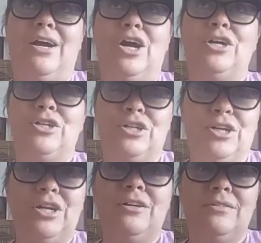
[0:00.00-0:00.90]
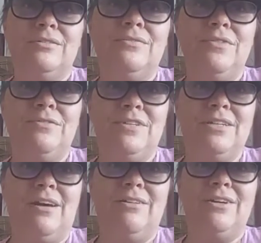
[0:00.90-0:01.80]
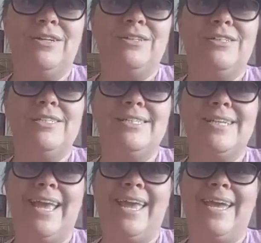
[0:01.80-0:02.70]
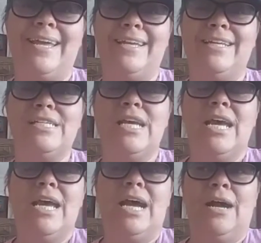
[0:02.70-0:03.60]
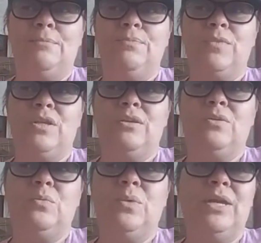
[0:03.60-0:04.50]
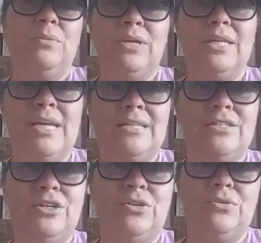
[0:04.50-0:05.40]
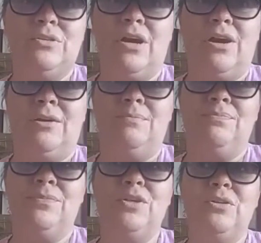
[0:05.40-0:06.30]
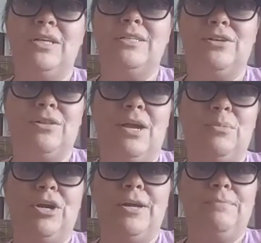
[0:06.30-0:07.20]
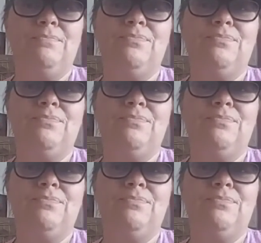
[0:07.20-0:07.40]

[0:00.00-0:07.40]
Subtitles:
under $50, and um, we really got to utilize our library.